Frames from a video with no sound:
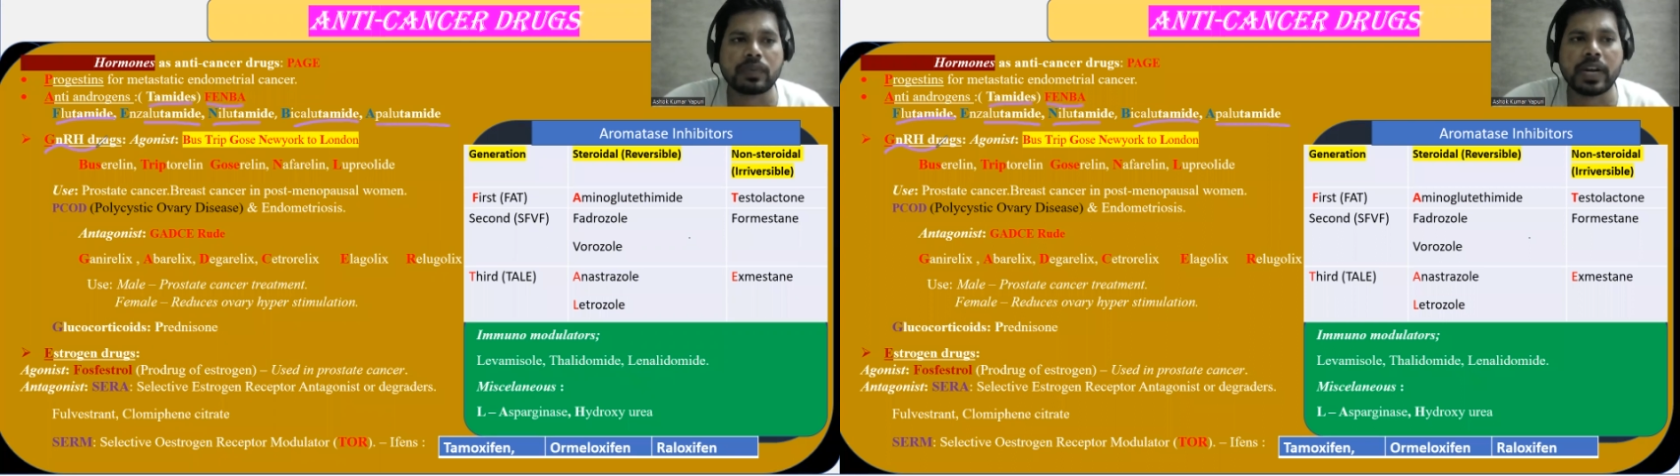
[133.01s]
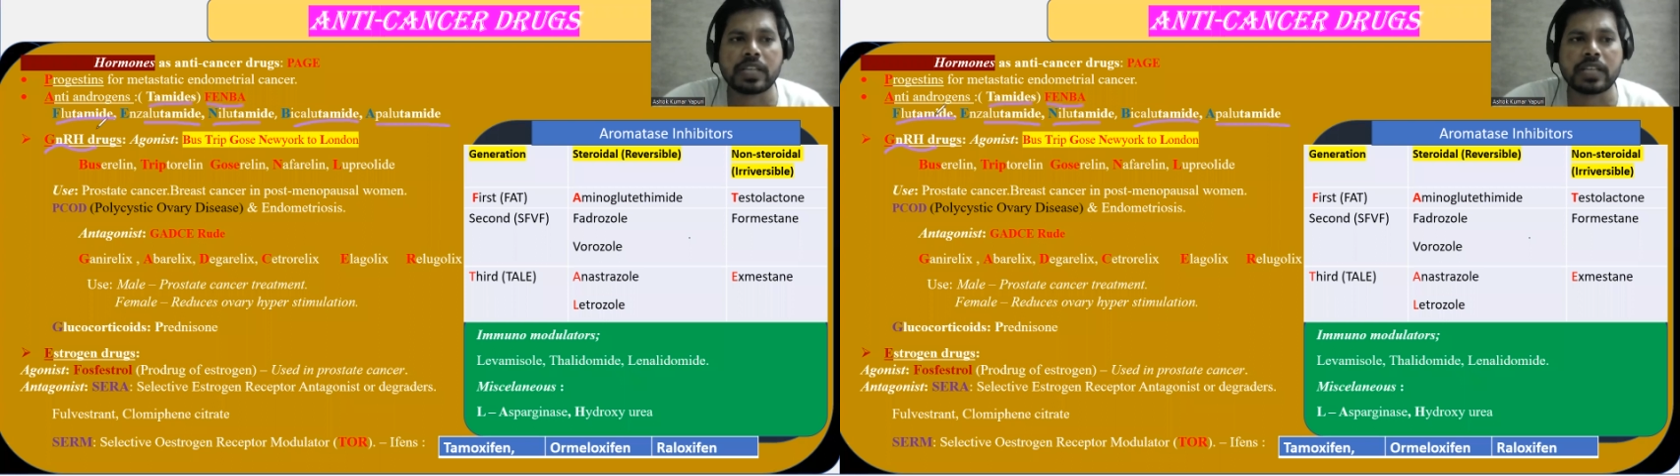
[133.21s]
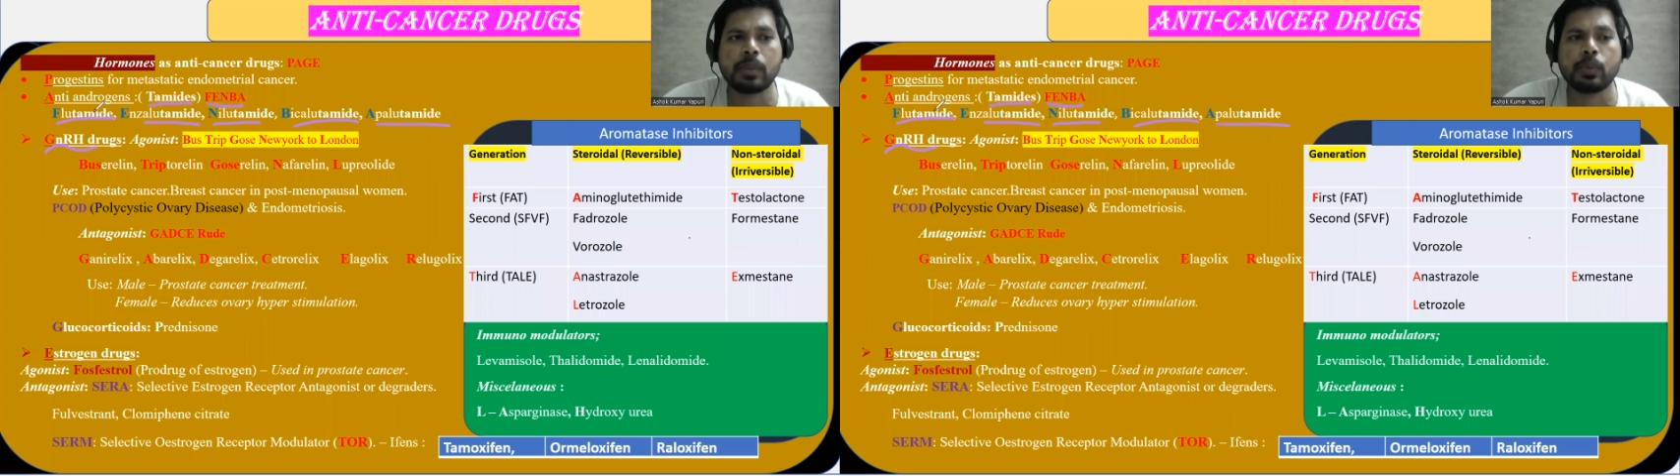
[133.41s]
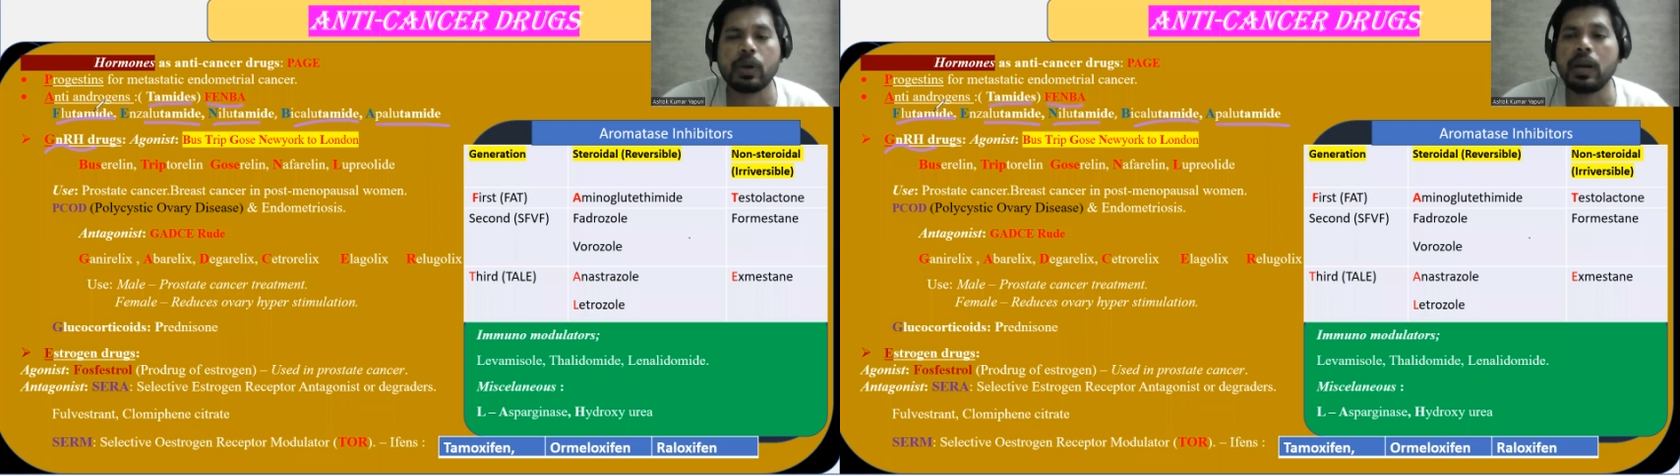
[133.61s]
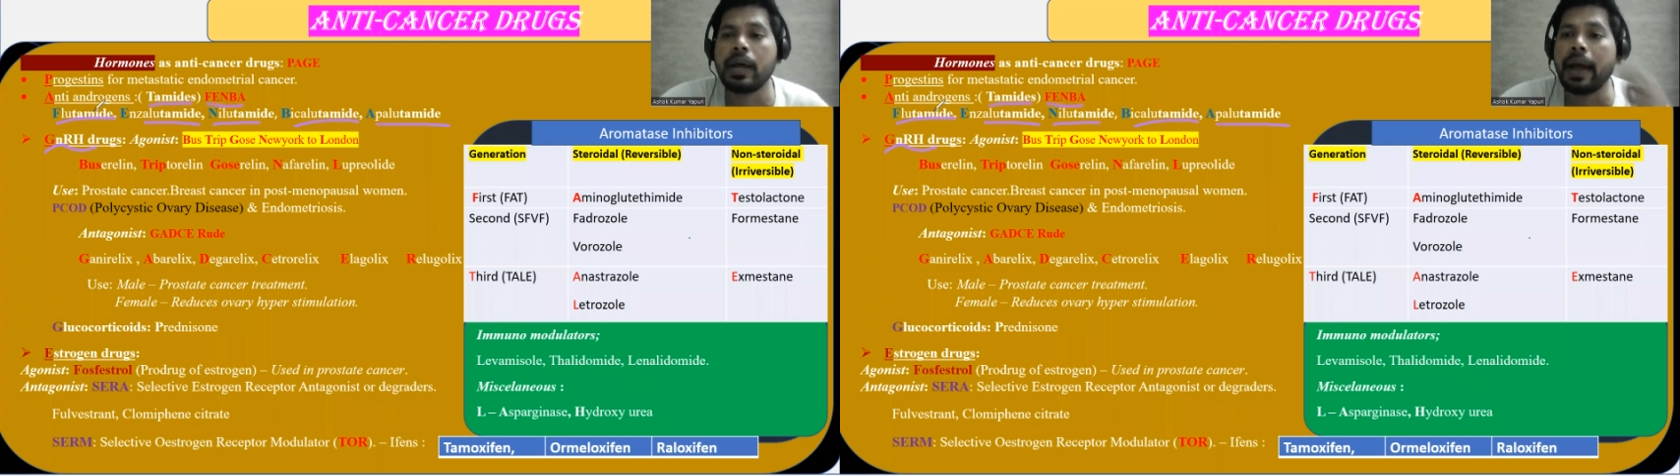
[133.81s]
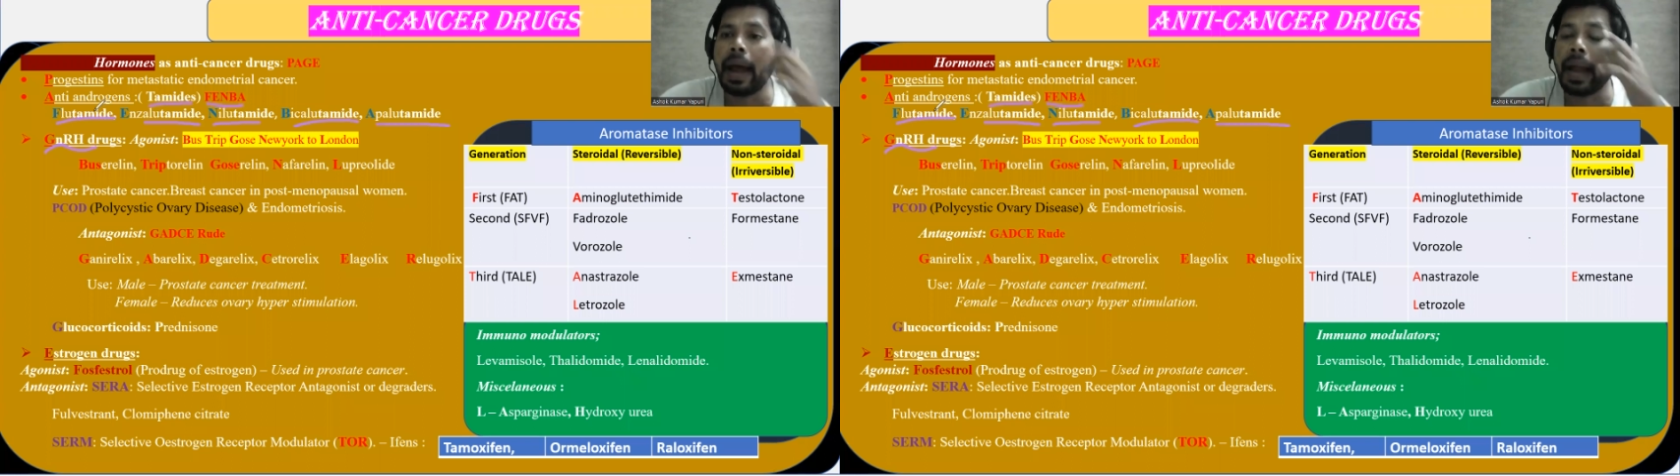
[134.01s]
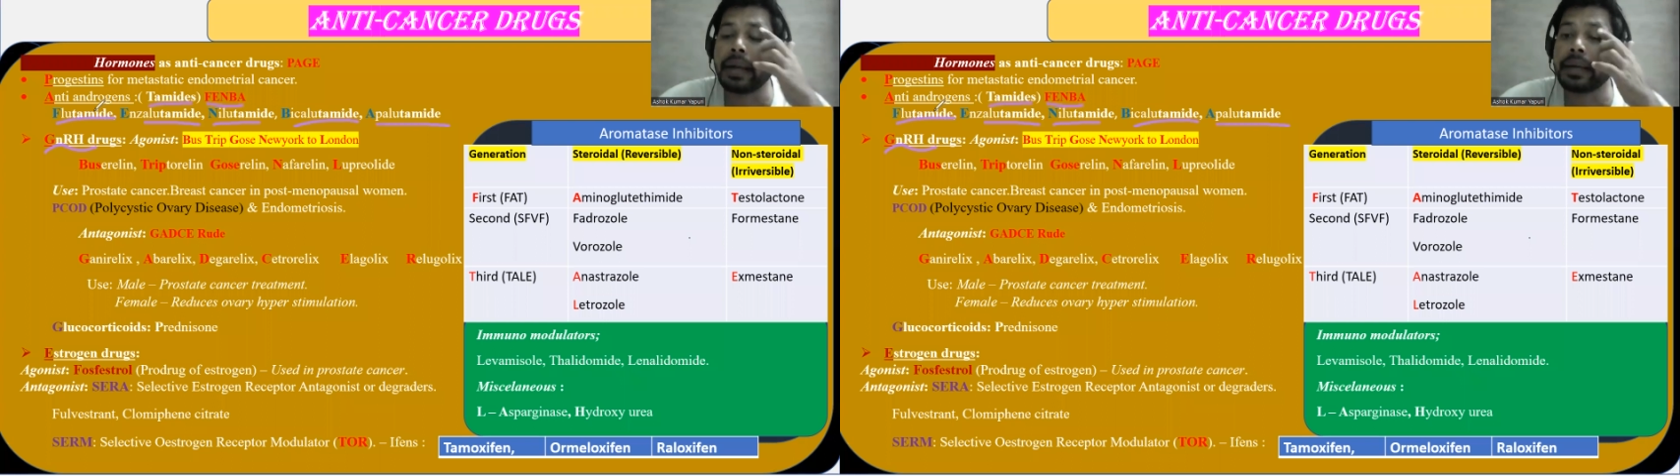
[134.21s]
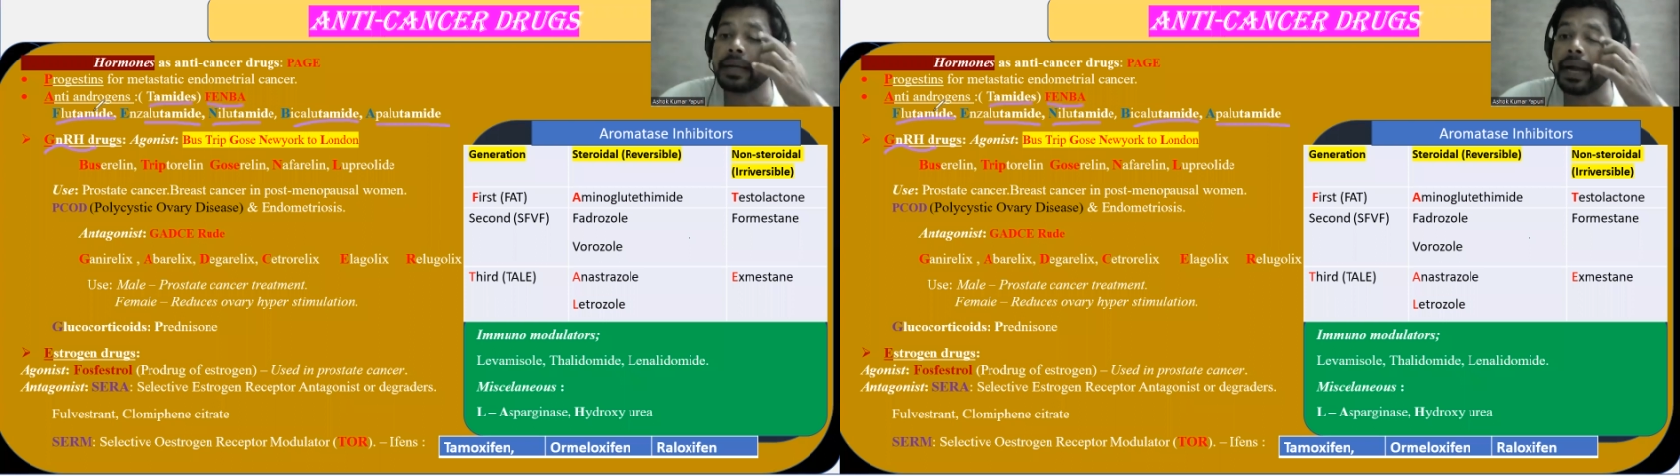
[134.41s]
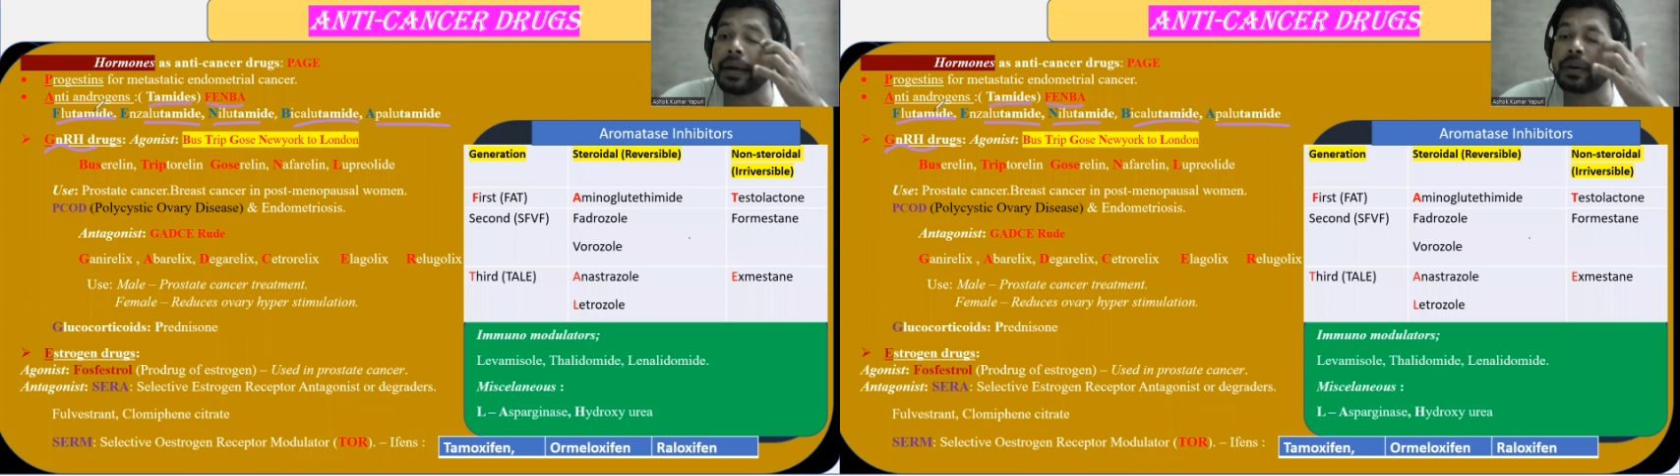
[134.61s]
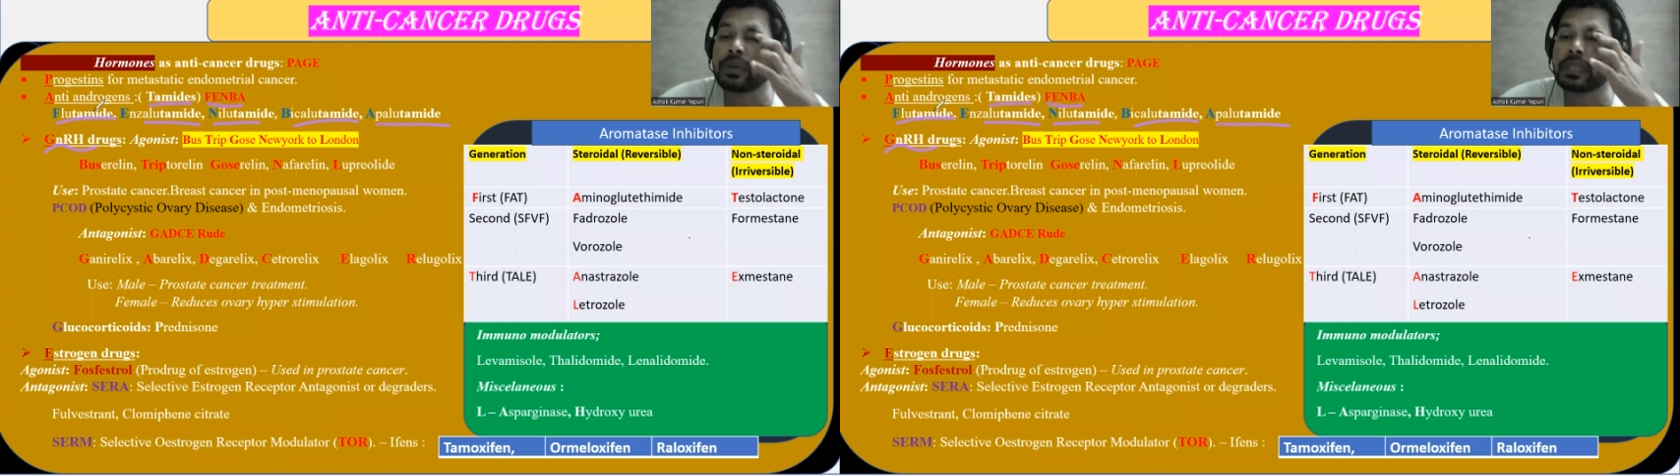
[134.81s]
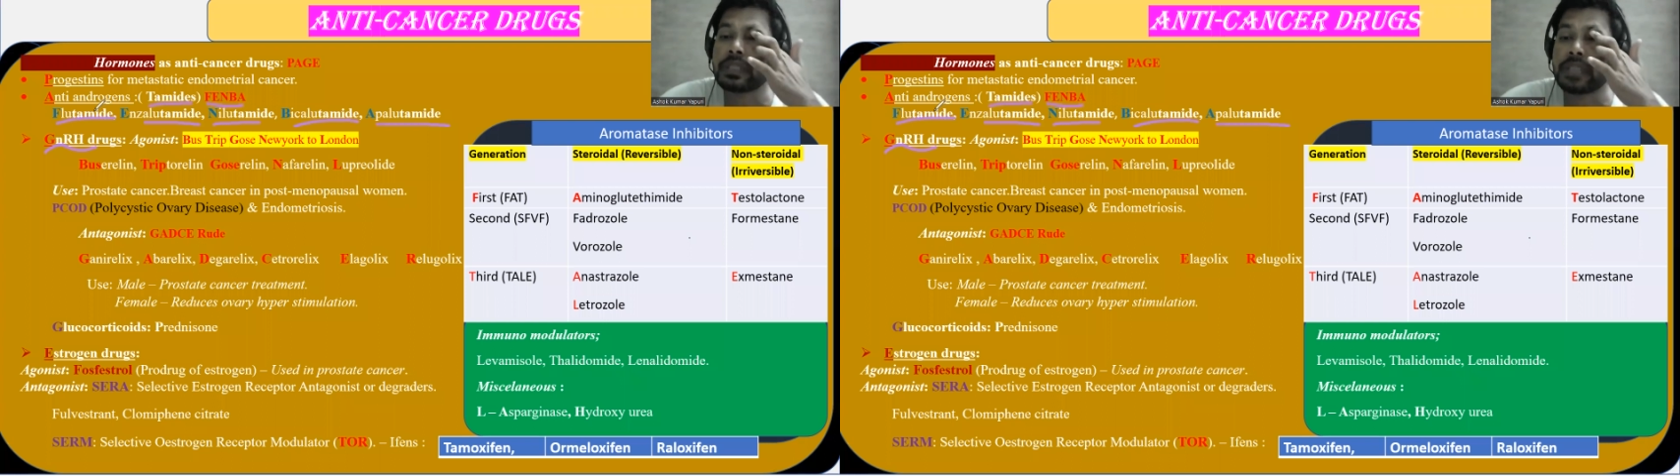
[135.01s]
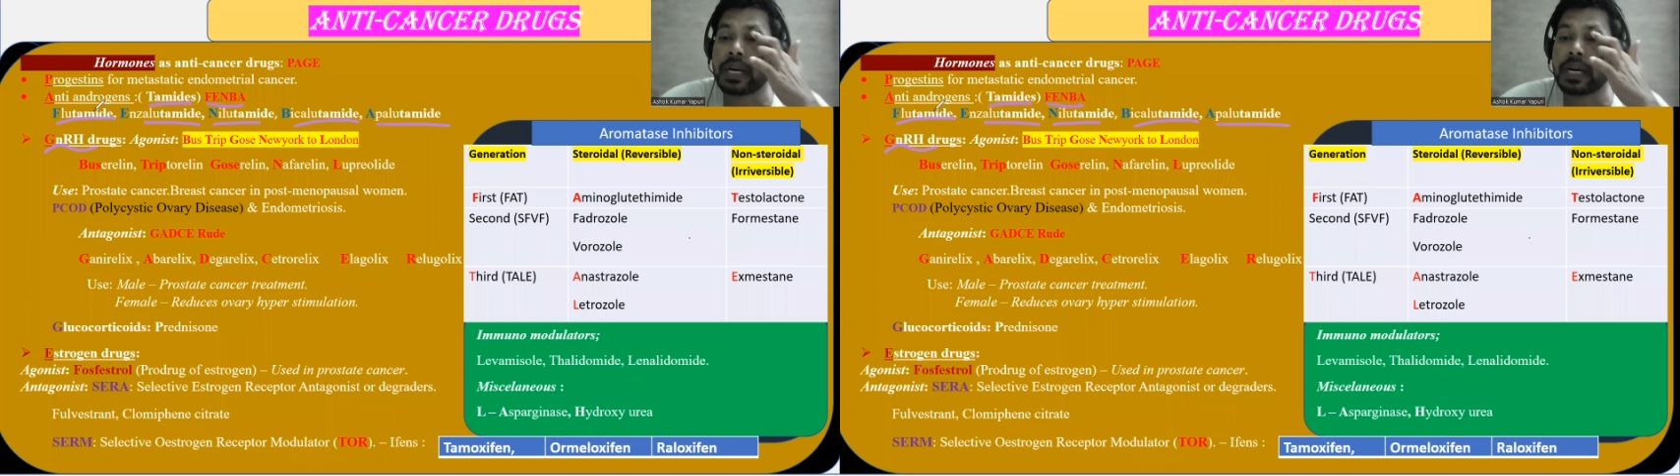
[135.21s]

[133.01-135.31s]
For example, anti-androgens